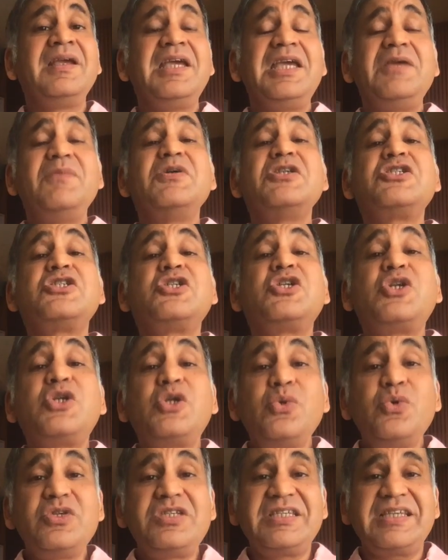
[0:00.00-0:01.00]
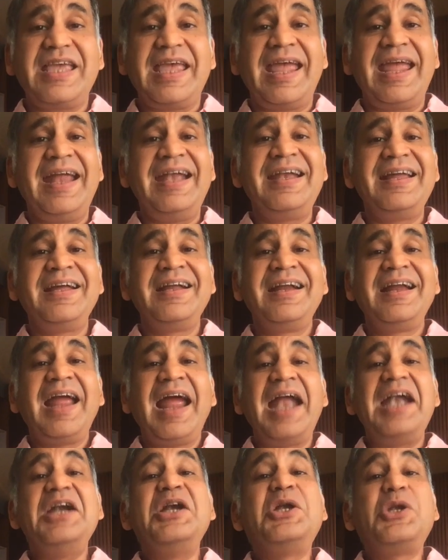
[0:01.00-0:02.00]
He was too scared
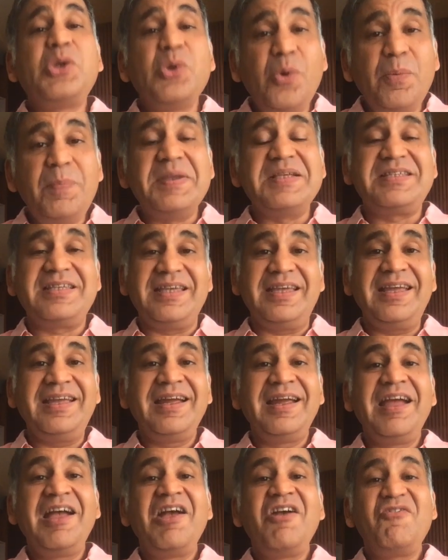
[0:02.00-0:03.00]
and too busy